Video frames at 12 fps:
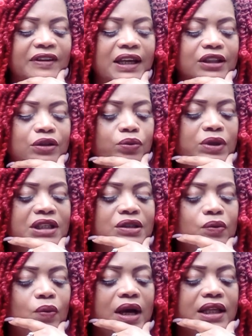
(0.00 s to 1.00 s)
like the
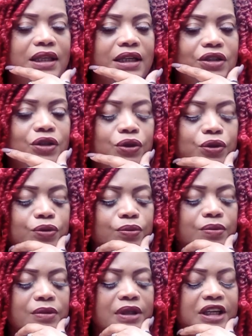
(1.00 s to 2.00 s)
reason why they do
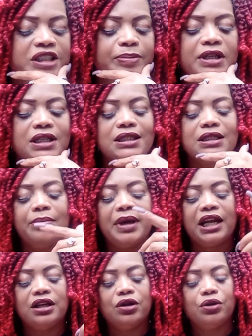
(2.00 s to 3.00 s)
is because
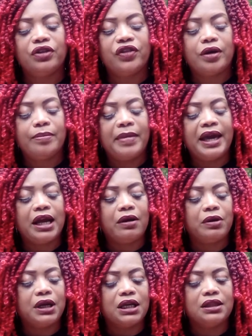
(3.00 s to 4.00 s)
somebody know that they're
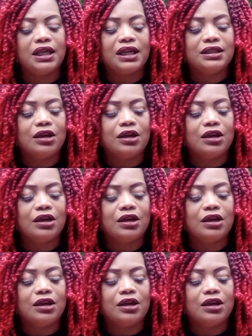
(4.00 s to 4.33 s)
married and they